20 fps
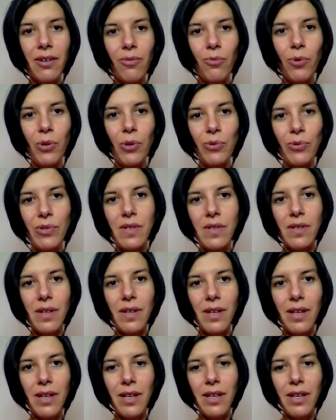we'll
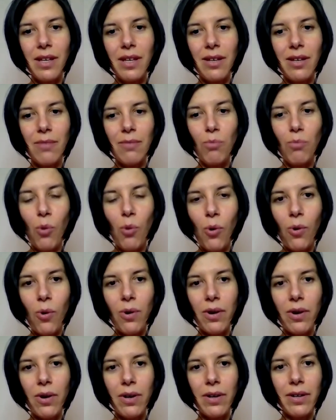see
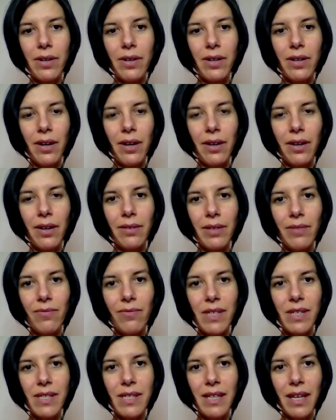more uh,
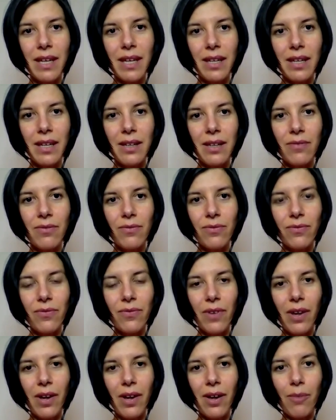investigative
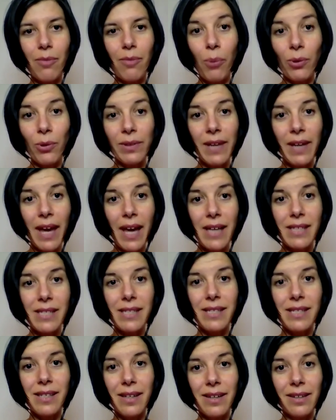uh,
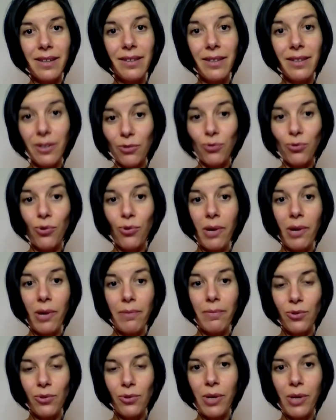podcasts in
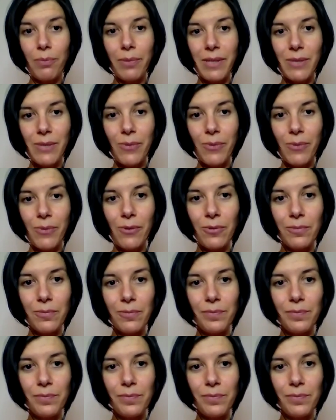Europe, Europe as well?